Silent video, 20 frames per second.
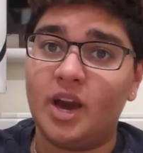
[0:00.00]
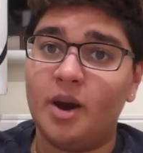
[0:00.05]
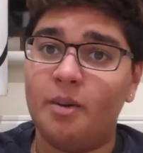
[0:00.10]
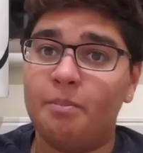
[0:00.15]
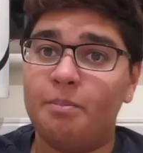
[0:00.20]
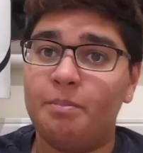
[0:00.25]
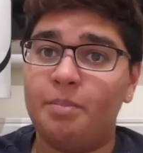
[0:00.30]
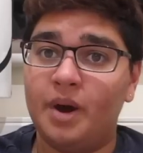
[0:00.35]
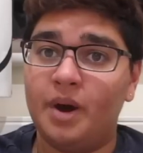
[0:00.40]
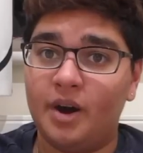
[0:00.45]

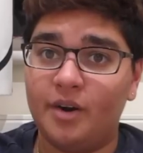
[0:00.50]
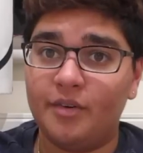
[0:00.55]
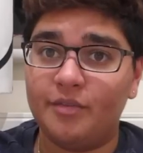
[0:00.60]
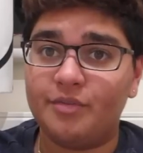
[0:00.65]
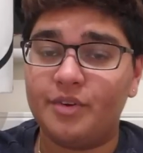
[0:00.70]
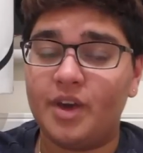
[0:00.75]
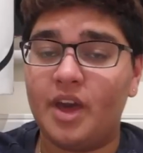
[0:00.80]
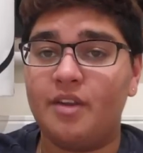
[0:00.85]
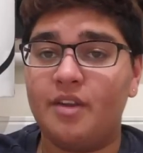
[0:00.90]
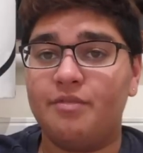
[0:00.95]

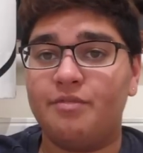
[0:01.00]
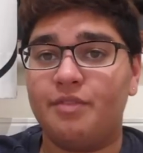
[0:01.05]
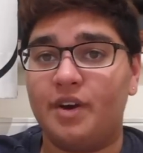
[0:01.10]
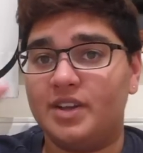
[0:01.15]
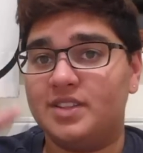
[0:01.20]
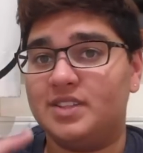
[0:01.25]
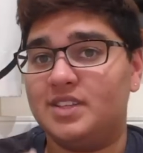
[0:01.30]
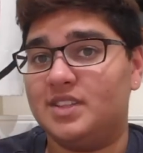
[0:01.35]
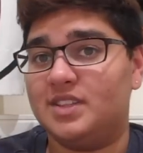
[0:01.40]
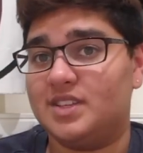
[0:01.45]
above and
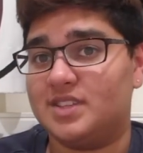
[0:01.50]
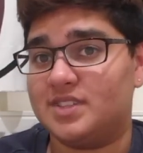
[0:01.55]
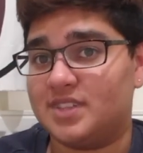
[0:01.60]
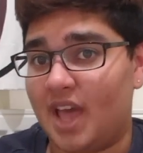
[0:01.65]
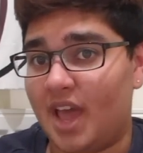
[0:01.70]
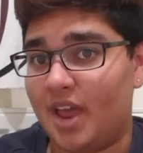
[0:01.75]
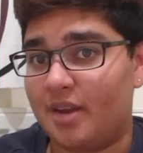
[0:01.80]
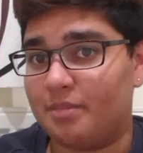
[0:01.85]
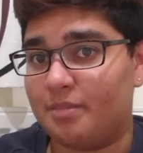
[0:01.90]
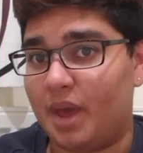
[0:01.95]
fighting the
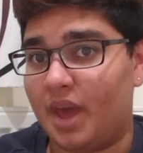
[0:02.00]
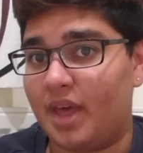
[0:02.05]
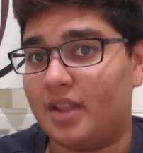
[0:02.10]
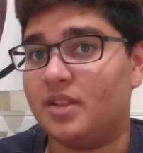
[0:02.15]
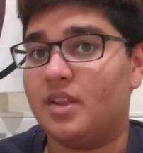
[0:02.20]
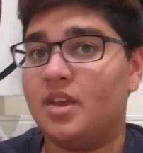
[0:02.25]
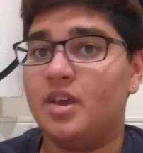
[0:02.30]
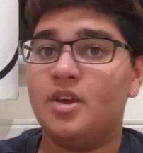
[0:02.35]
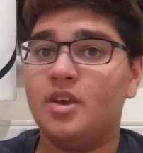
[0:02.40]
Sandman.